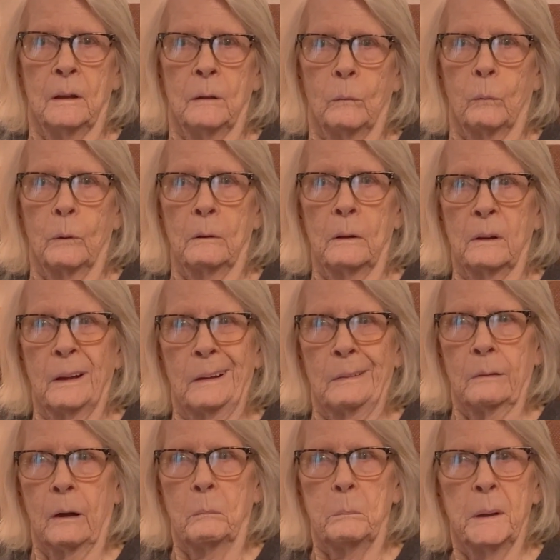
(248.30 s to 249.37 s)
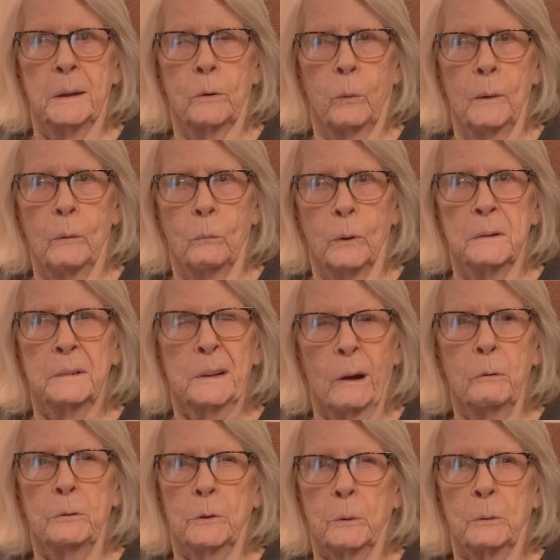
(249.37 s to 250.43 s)
Well, a big quilt wouldn't go
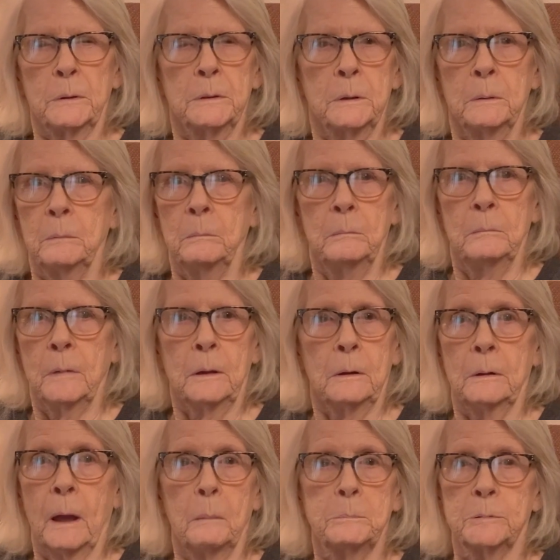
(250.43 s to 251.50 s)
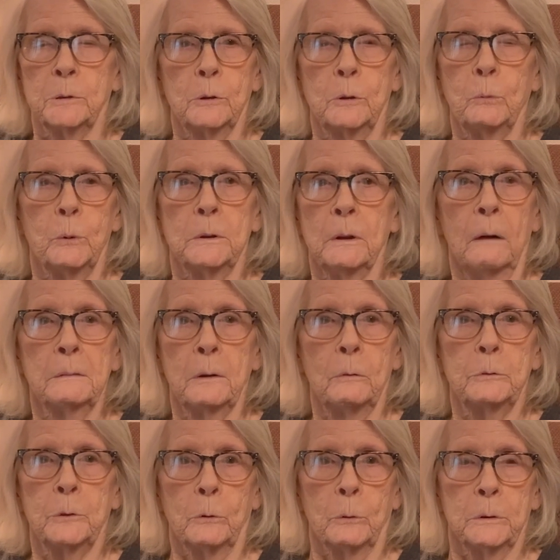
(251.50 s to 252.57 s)
through it. It absolutely would not go
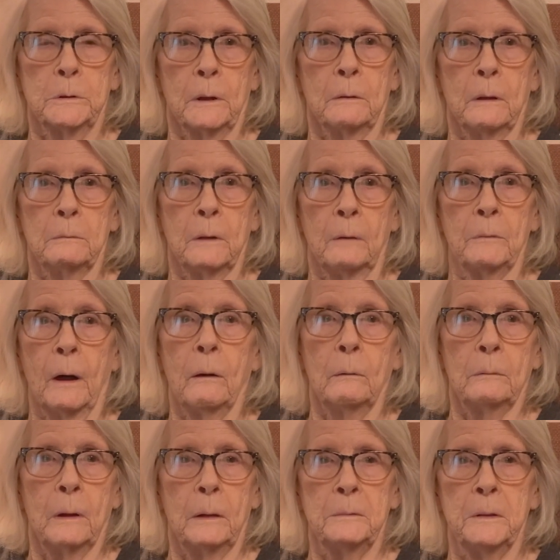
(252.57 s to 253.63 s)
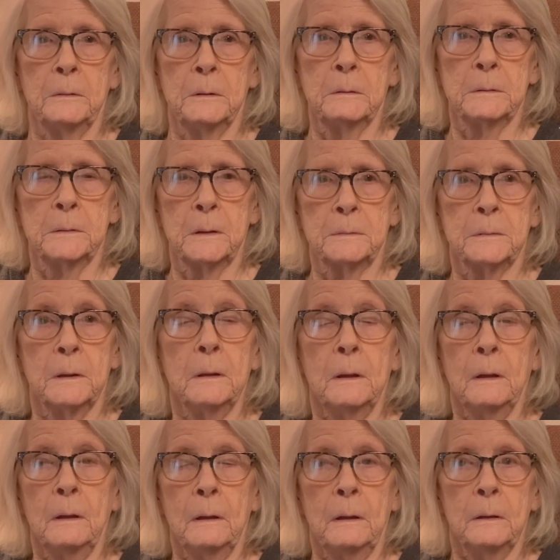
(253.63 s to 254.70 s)
through it. They didn't get
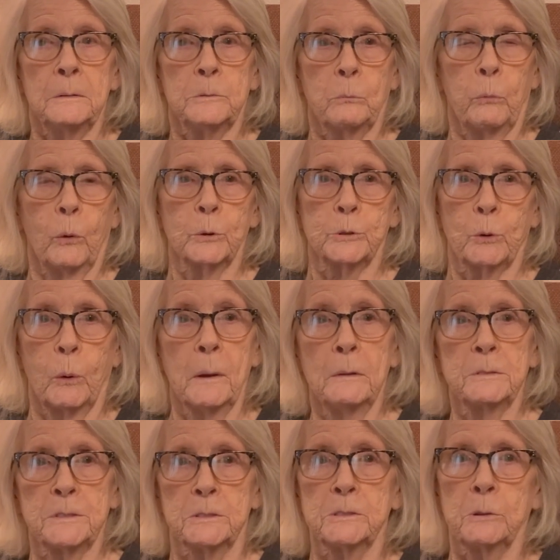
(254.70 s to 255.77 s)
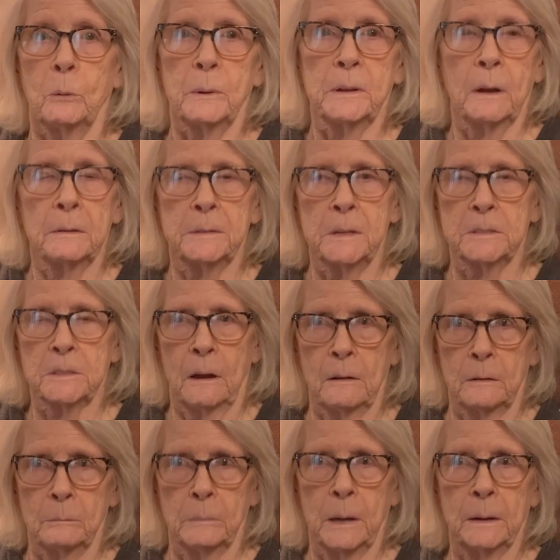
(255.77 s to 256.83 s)
to wash quilts until we got these
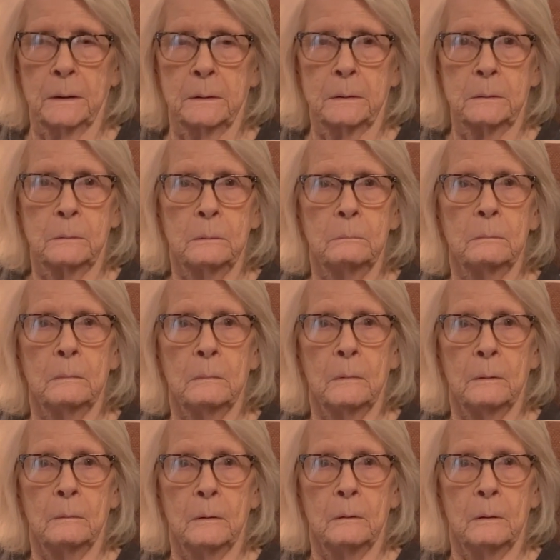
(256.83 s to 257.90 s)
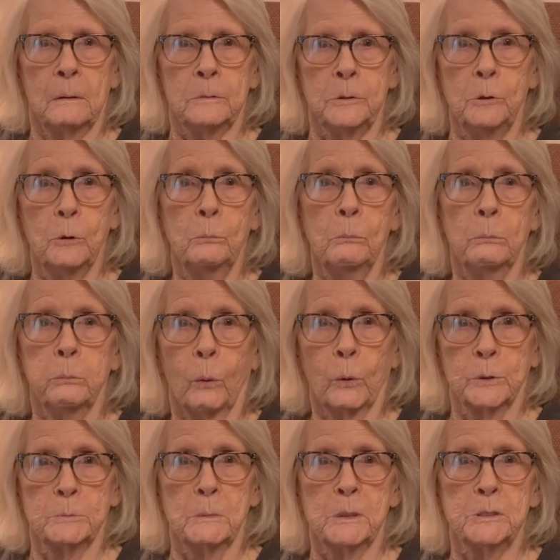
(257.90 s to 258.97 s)
automatic new
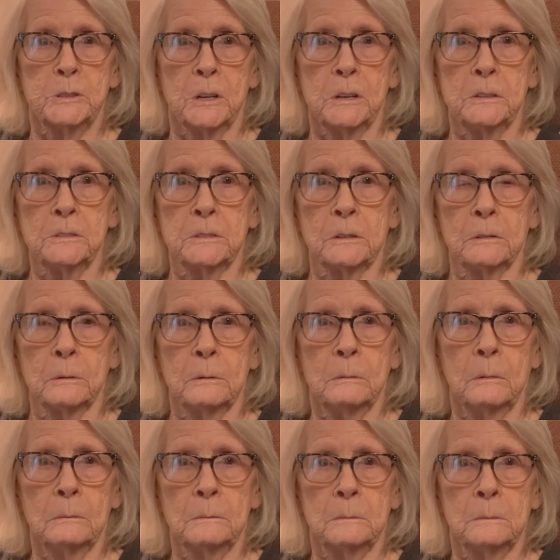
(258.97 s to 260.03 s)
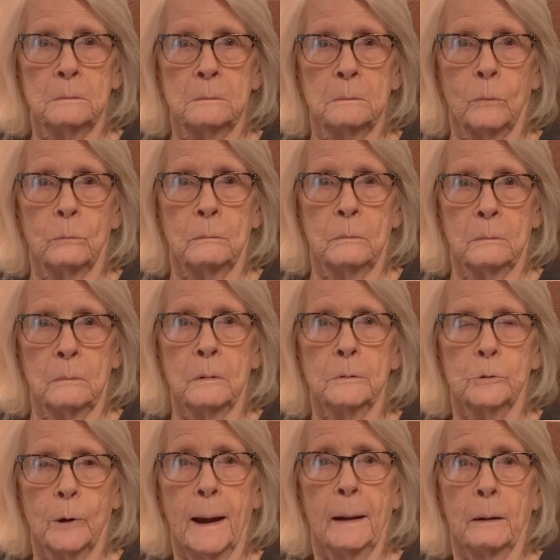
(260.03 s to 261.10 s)
washing machines and
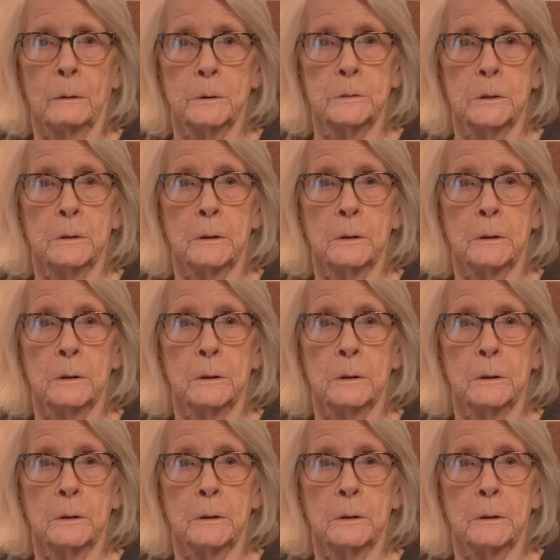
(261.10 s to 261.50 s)
dryers,